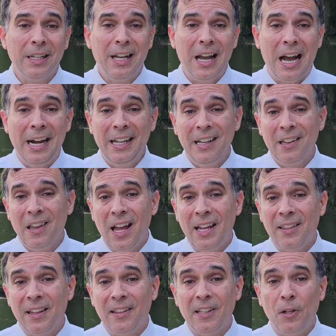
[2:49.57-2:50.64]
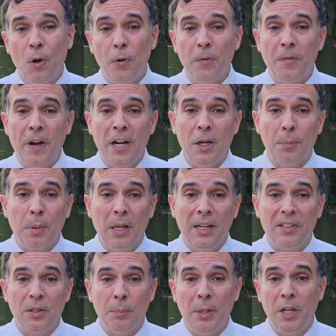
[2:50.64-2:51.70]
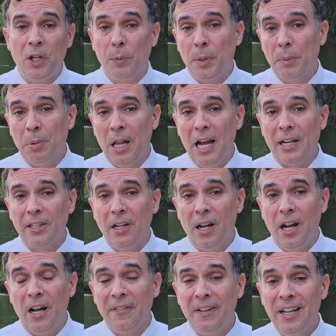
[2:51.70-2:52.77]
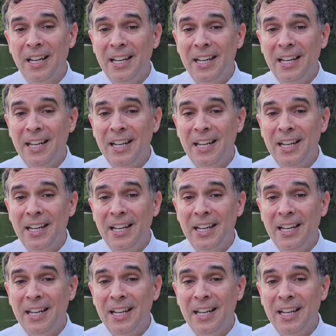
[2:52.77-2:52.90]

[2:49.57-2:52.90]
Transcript: I didn't like that the old fireplace appeared to be blocked off,